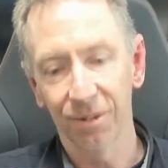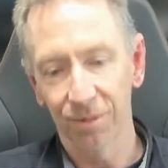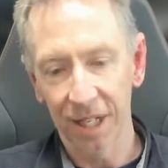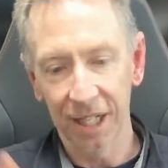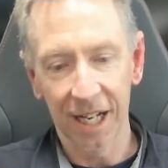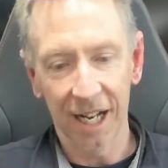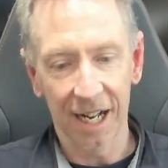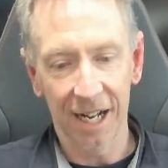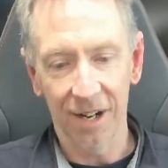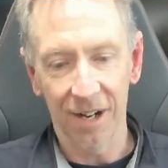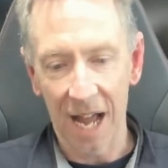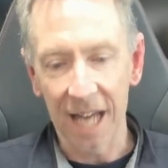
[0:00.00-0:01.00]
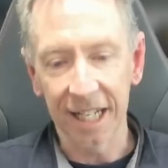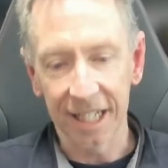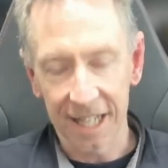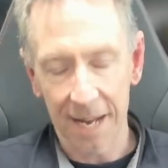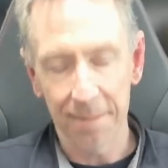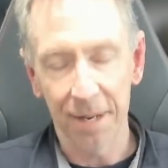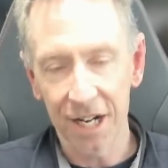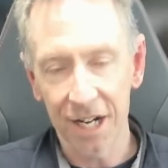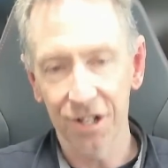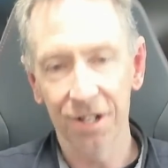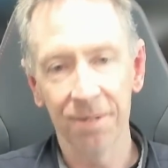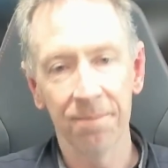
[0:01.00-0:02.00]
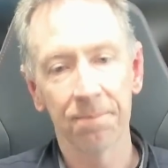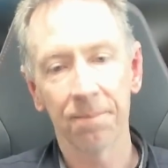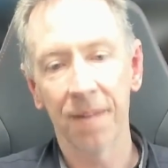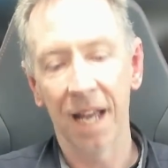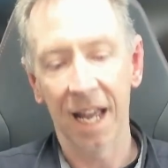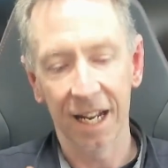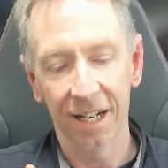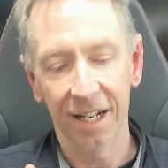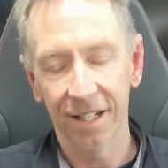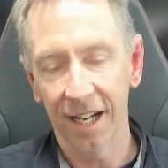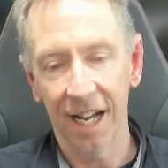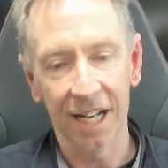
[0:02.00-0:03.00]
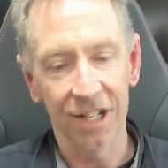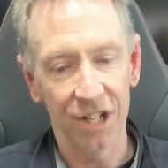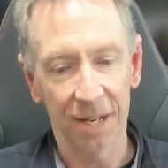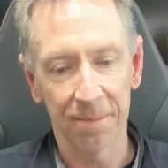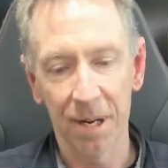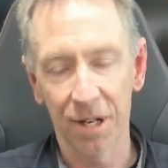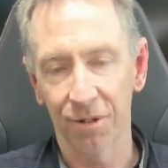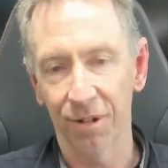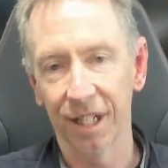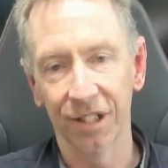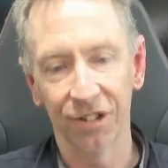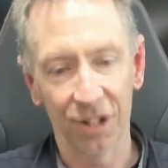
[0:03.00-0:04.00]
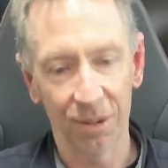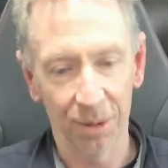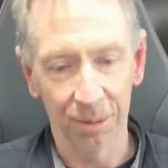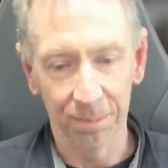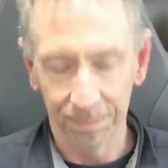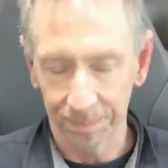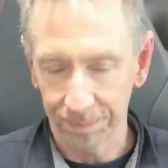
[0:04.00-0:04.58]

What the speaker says: adding contamination, and check measuring and so on.